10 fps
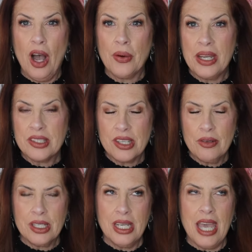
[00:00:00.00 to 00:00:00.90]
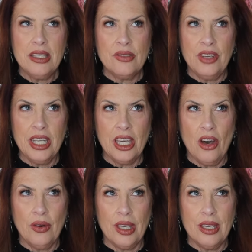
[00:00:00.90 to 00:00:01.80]
All right, so today's
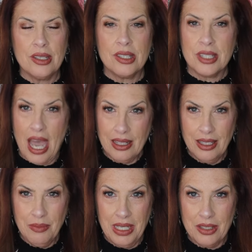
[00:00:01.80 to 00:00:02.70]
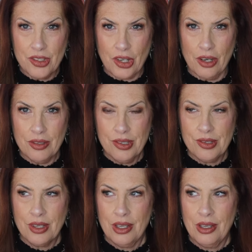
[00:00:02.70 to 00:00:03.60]
video is styling mini
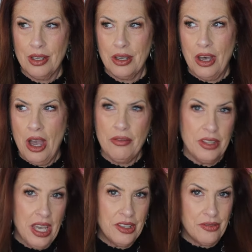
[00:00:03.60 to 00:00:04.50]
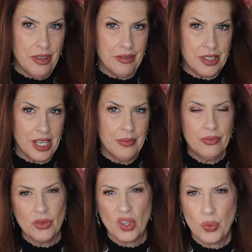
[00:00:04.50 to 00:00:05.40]
skirts over the age of 50,
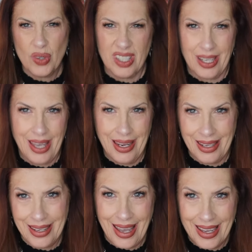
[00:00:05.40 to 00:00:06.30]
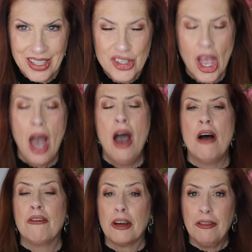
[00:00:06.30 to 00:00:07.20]
really any age,
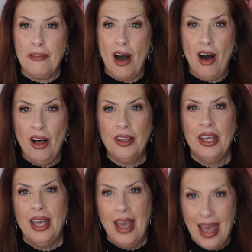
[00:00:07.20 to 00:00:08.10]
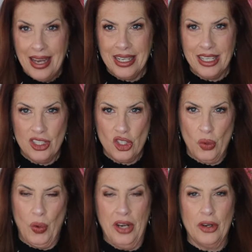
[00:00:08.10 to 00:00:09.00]
for fall heading
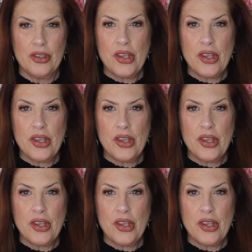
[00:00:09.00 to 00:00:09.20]
into winter.